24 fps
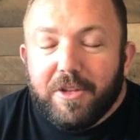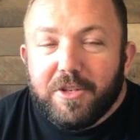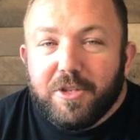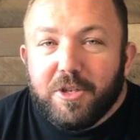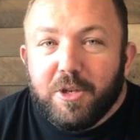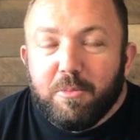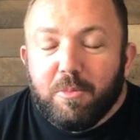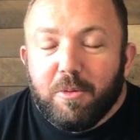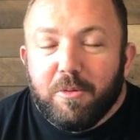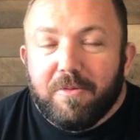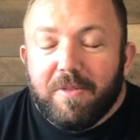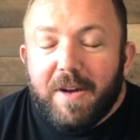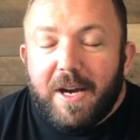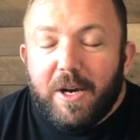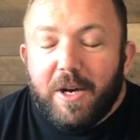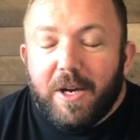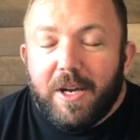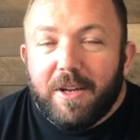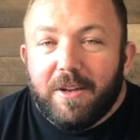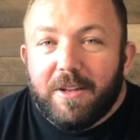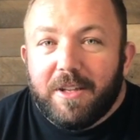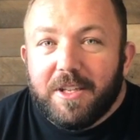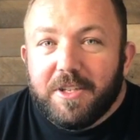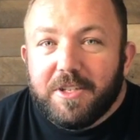the super
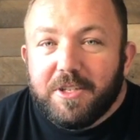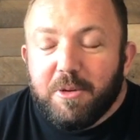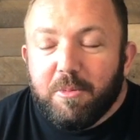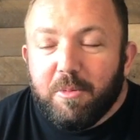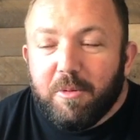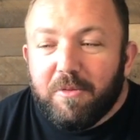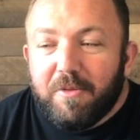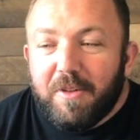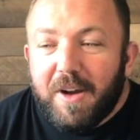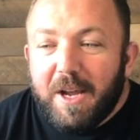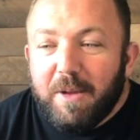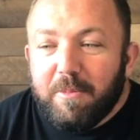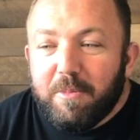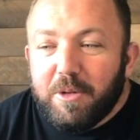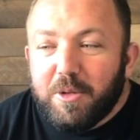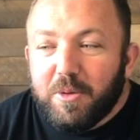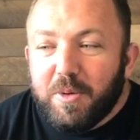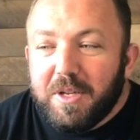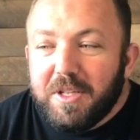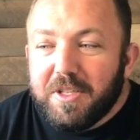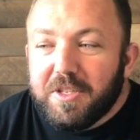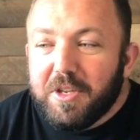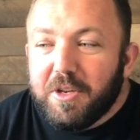fight between